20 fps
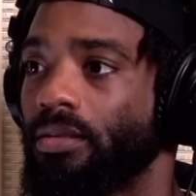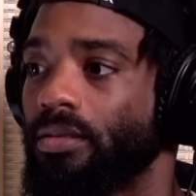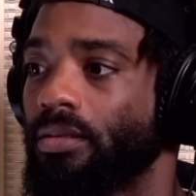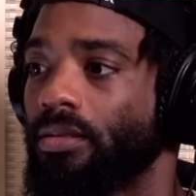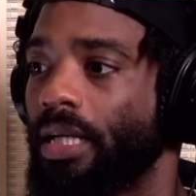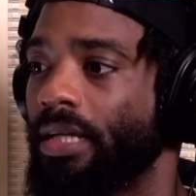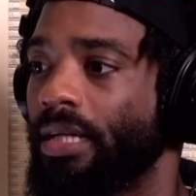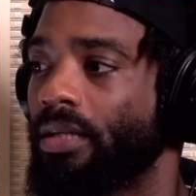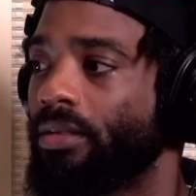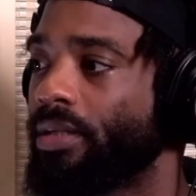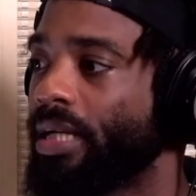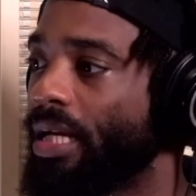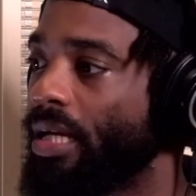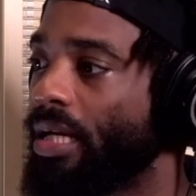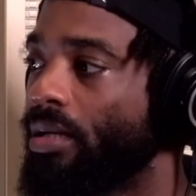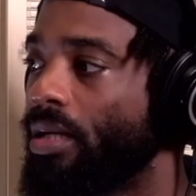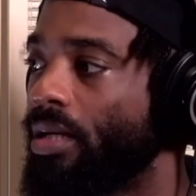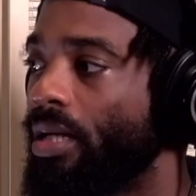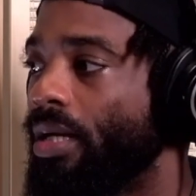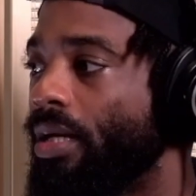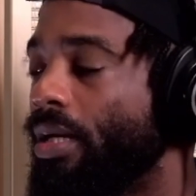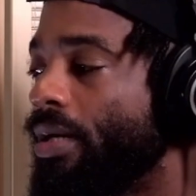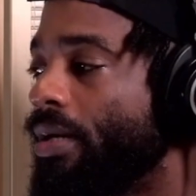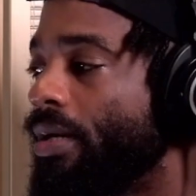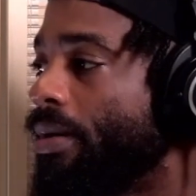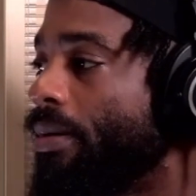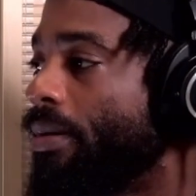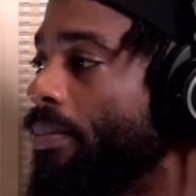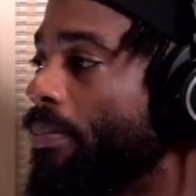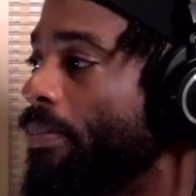Like, okay,
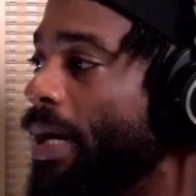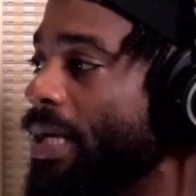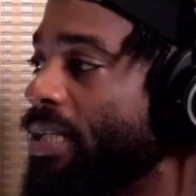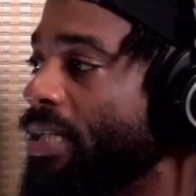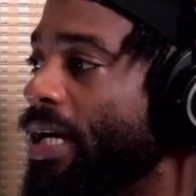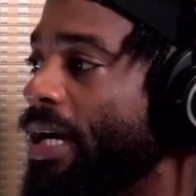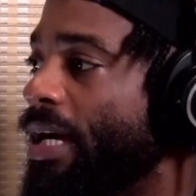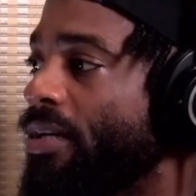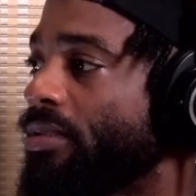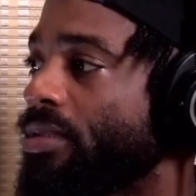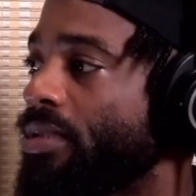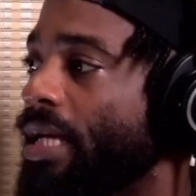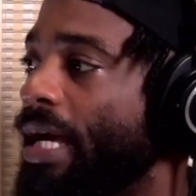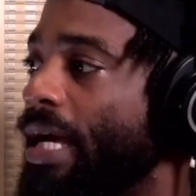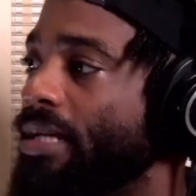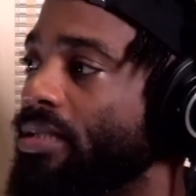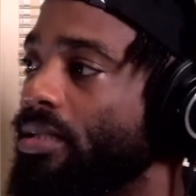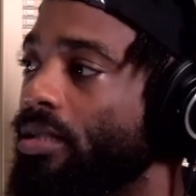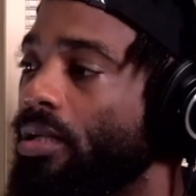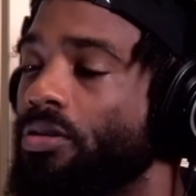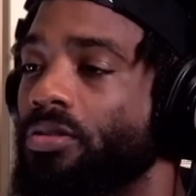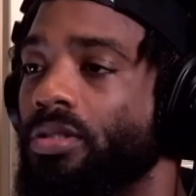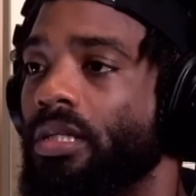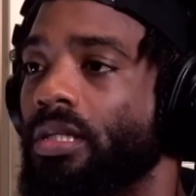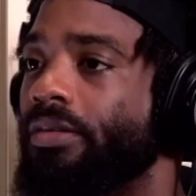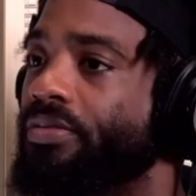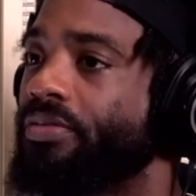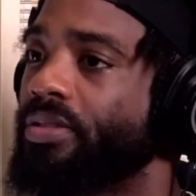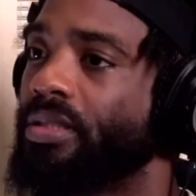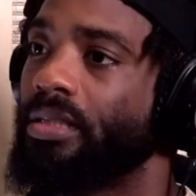my child has low
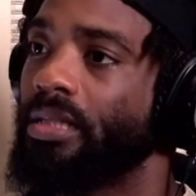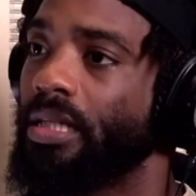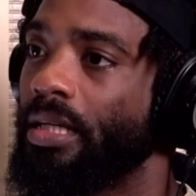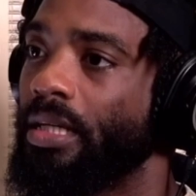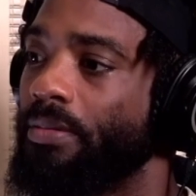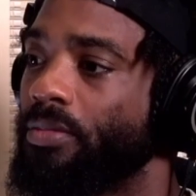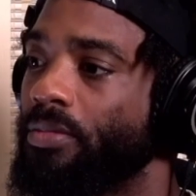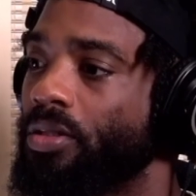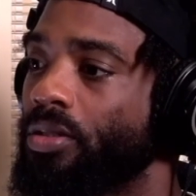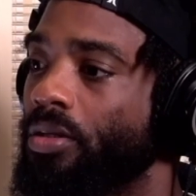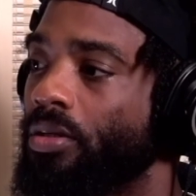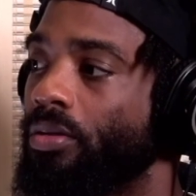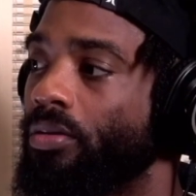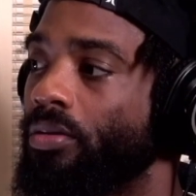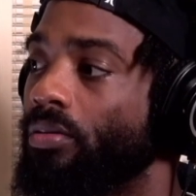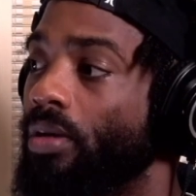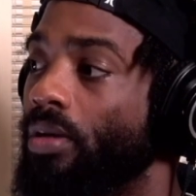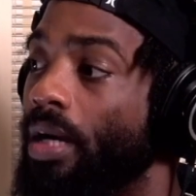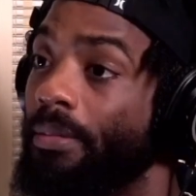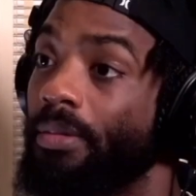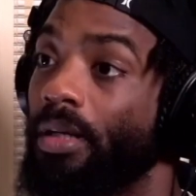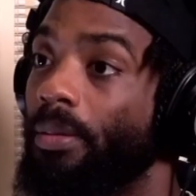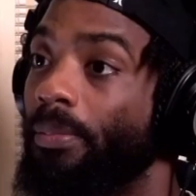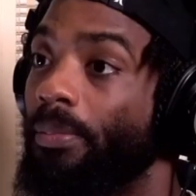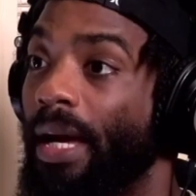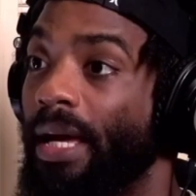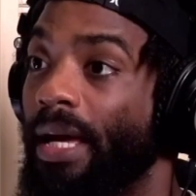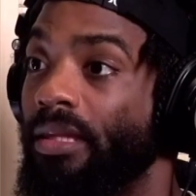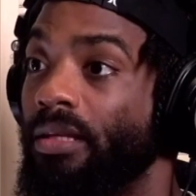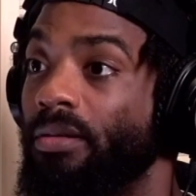self-esteem, so I'm going to
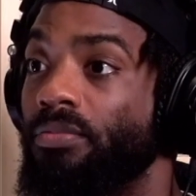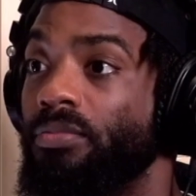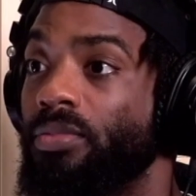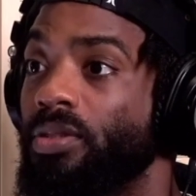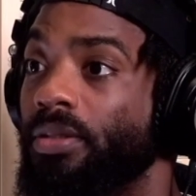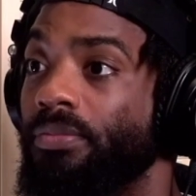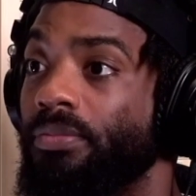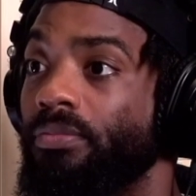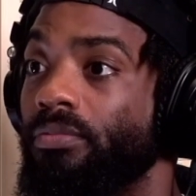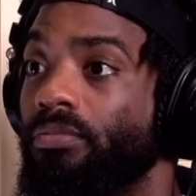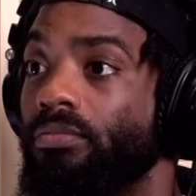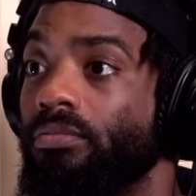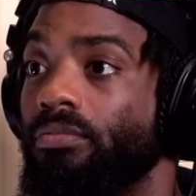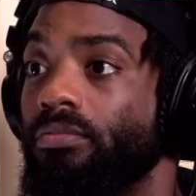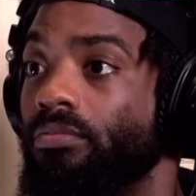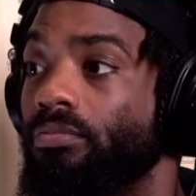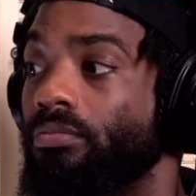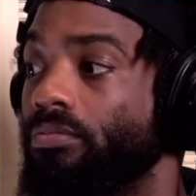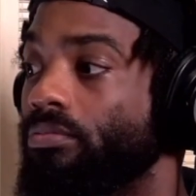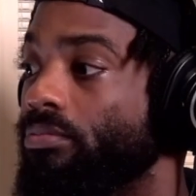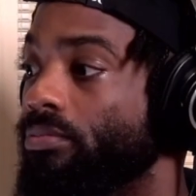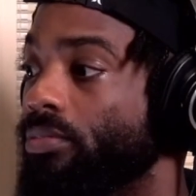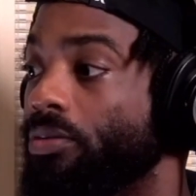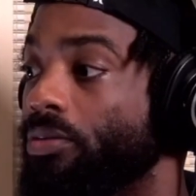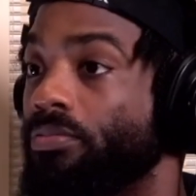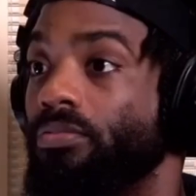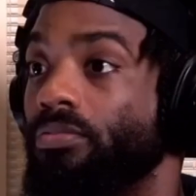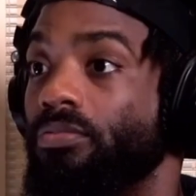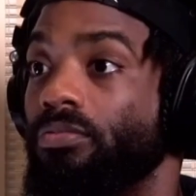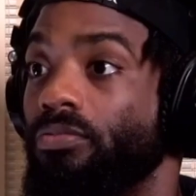buy them some
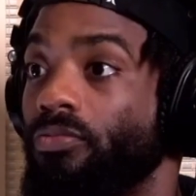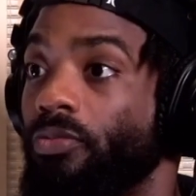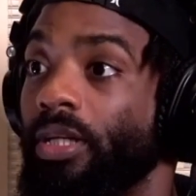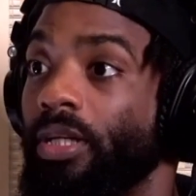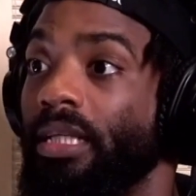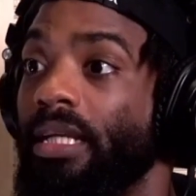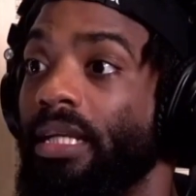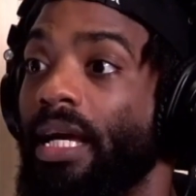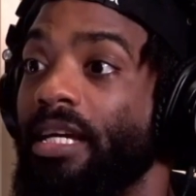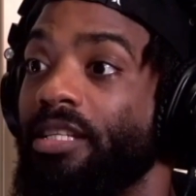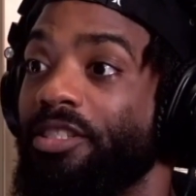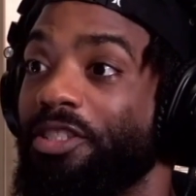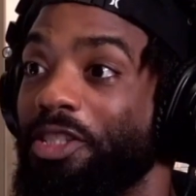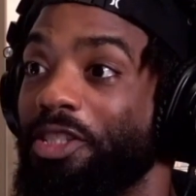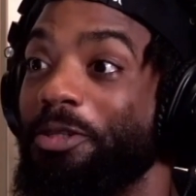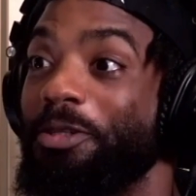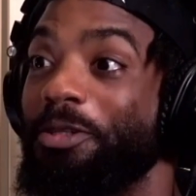really nice shoes.